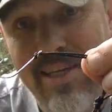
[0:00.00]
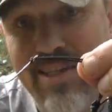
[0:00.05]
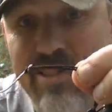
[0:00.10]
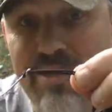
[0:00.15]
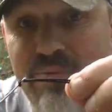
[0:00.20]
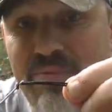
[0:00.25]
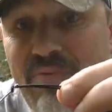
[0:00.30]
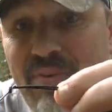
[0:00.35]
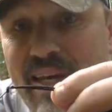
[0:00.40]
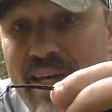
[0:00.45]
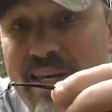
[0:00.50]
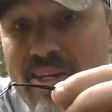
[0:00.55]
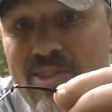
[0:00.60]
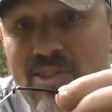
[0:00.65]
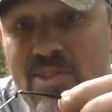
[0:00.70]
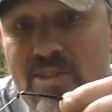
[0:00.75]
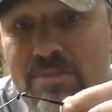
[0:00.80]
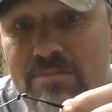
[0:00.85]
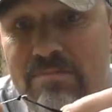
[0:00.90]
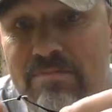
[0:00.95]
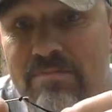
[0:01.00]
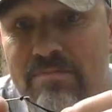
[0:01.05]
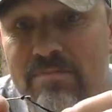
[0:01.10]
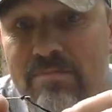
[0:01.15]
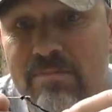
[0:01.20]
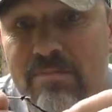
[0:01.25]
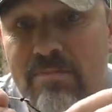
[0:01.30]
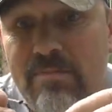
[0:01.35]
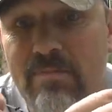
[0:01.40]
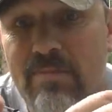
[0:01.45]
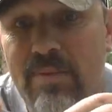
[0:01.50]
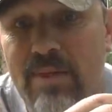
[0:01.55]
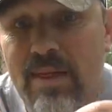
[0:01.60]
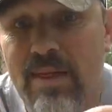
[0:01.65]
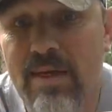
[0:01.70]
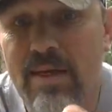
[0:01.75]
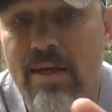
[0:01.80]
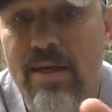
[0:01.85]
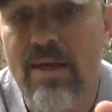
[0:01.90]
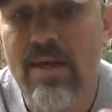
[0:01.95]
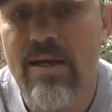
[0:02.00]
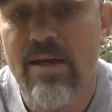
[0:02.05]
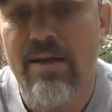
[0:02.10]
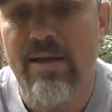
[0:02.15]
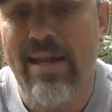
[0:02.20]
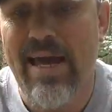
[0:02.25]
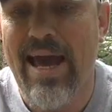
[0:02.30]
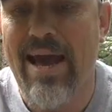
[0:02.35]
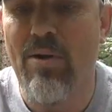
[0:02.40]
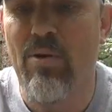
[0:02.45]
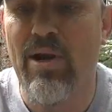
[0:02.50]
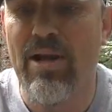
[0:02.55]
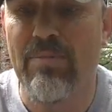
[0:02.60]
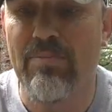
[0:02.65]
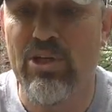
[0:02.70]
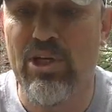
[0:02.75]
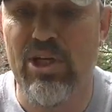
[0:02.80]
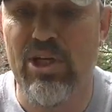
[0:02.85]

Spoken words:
is affixed. Now what I'm